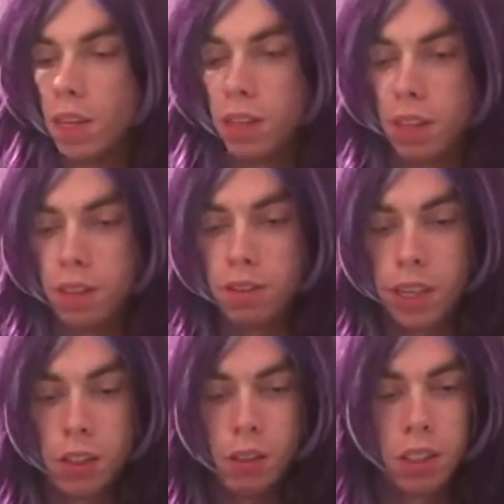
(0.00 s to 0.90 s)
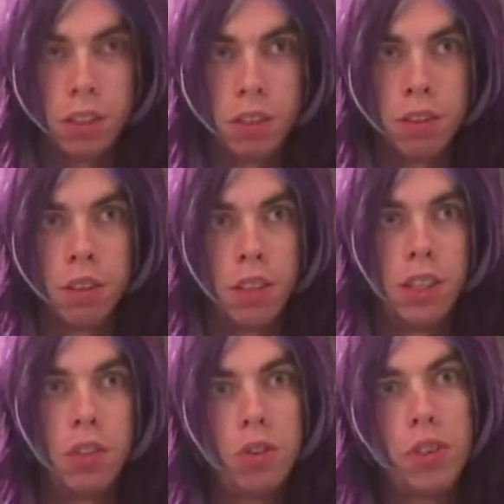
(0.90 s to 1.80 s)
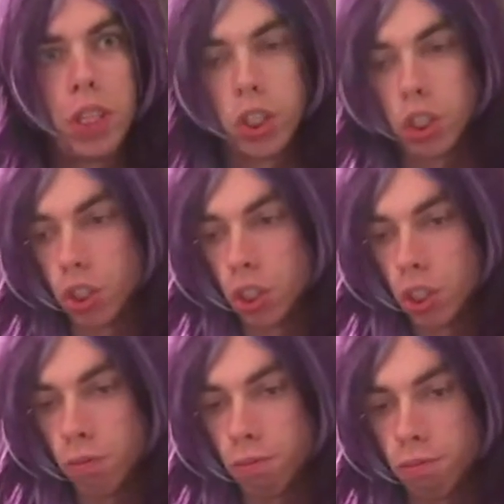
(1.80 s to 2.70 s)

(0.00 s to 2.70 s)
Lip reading: They live now in little villages.